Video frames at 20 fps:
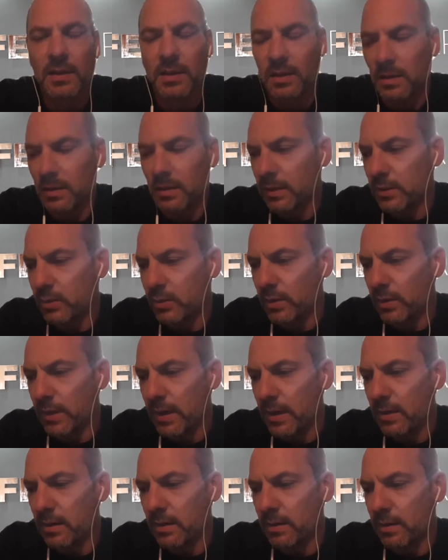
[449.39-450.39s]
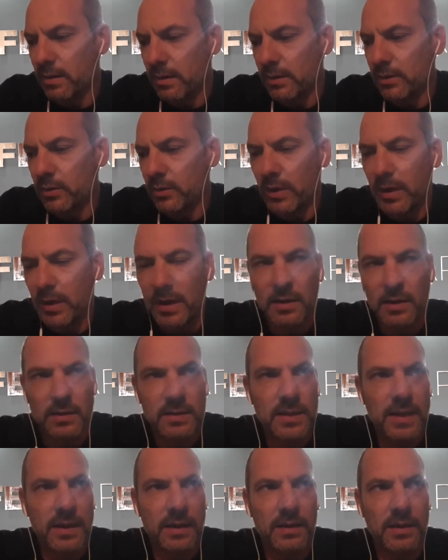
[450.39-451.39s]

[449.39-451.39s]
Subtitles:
that you can take